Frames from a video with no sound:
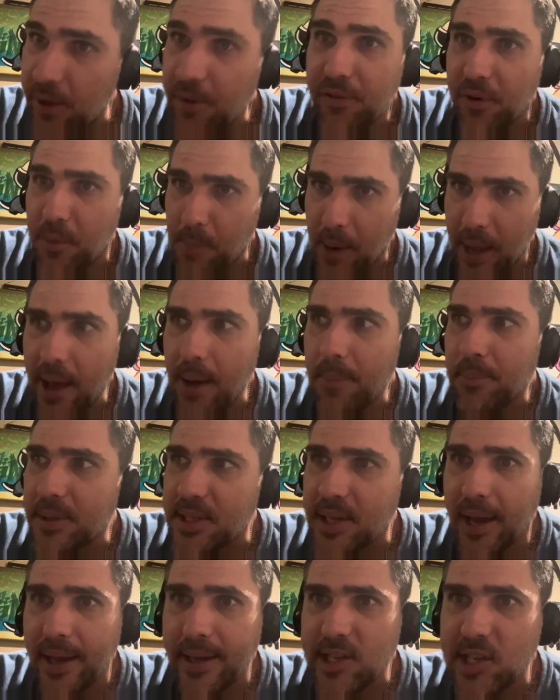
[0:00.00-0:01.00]
for my
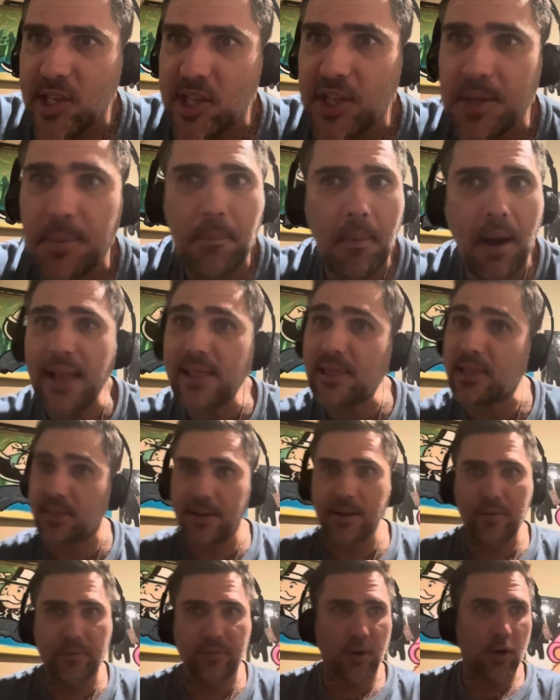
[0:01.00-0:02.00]
hepatitis C. My
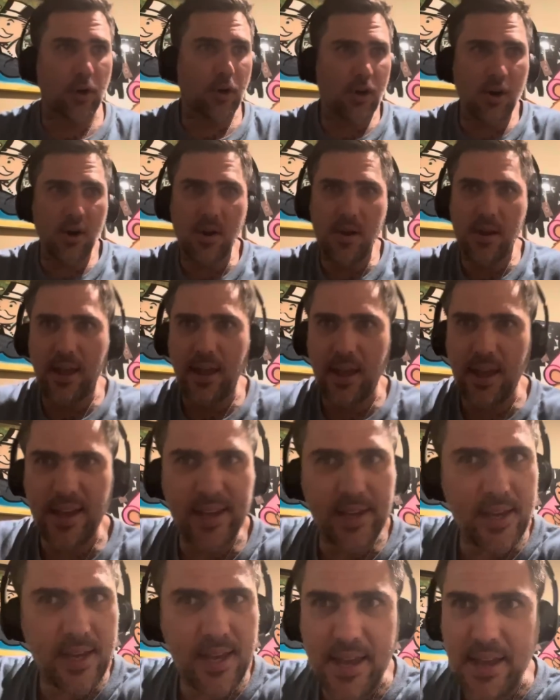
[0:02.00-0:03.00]
liver
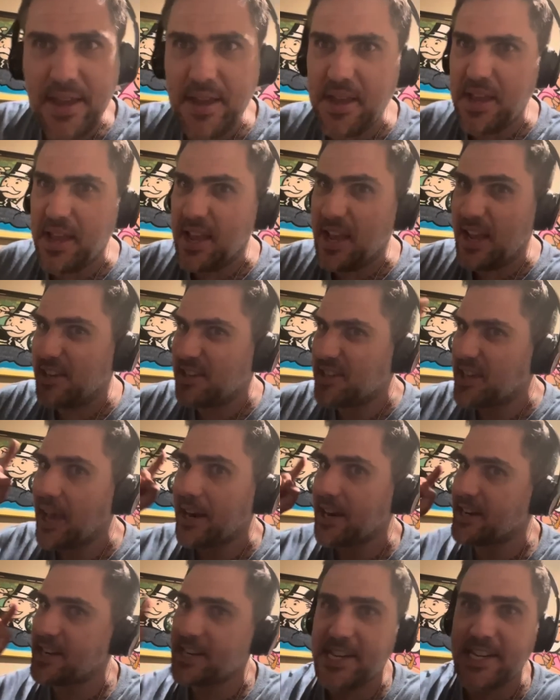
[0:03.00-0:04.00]
is at
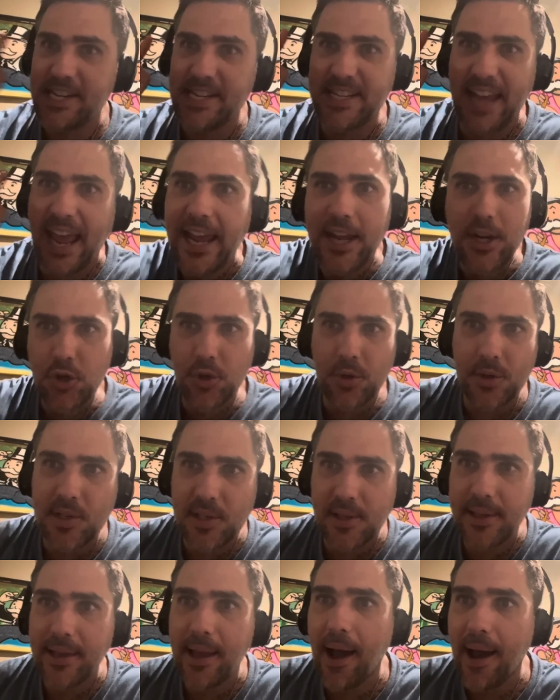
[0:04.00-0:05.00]
a
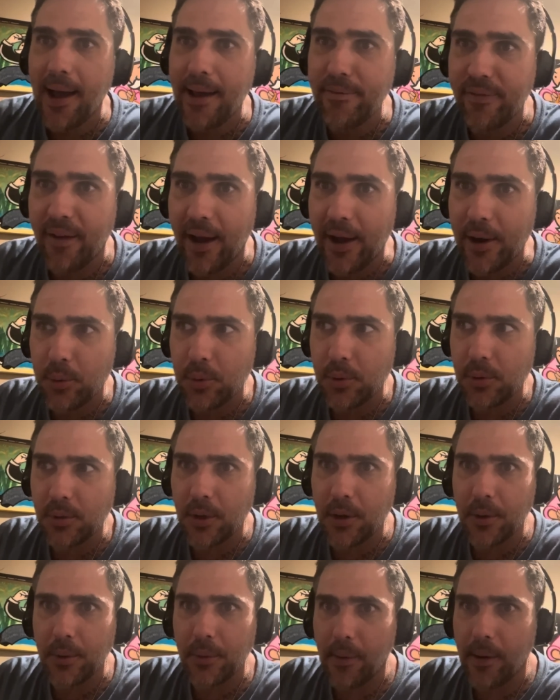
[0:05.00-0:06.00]
dangerously high viral
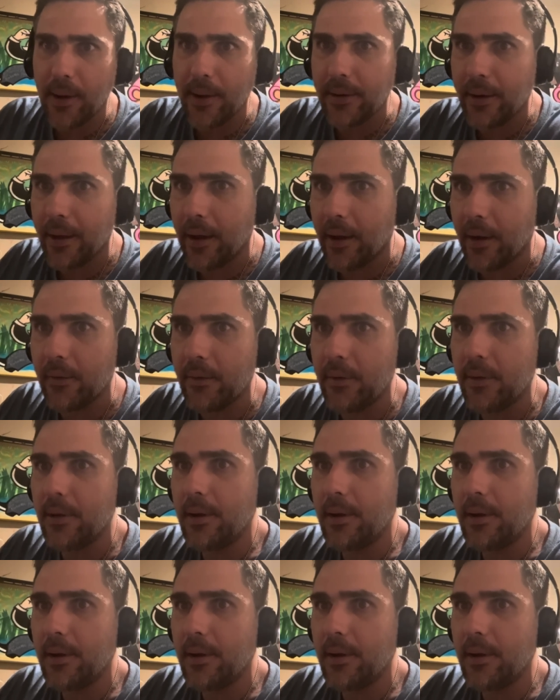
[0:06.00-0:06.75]
load right now.